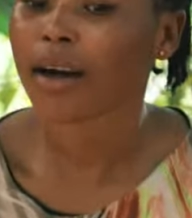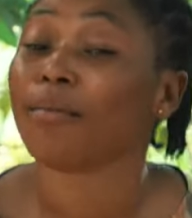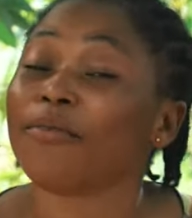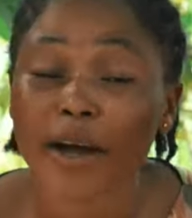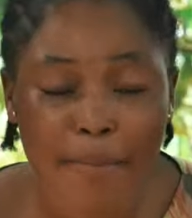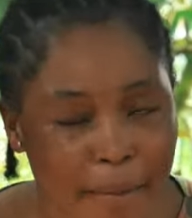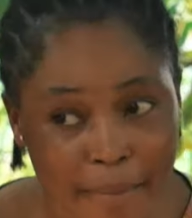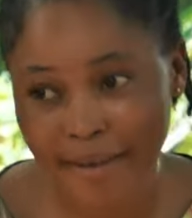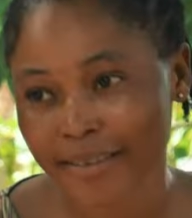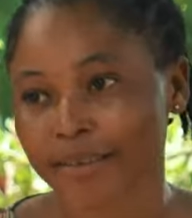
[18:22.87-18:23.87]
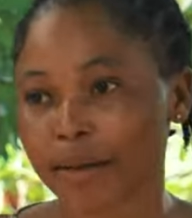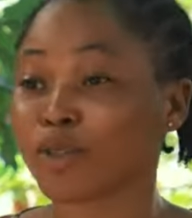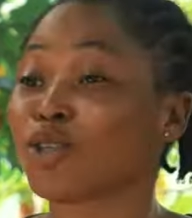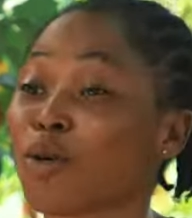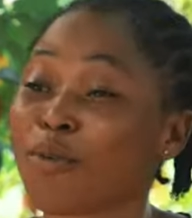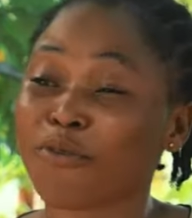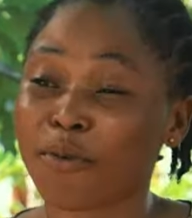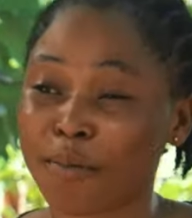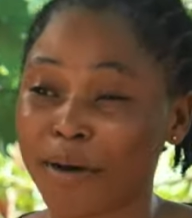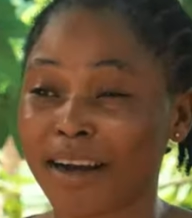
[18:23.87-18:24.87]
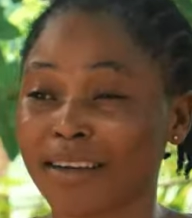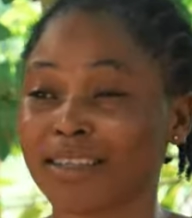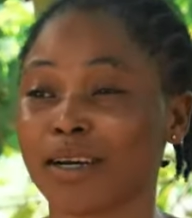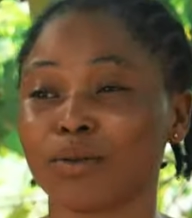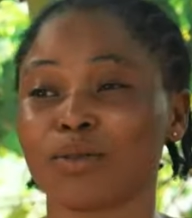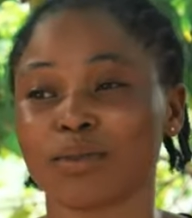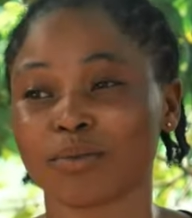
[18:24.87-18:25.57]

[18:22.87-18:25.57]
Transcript: I'm fine, Mama. I'm just coming from Amaka's house.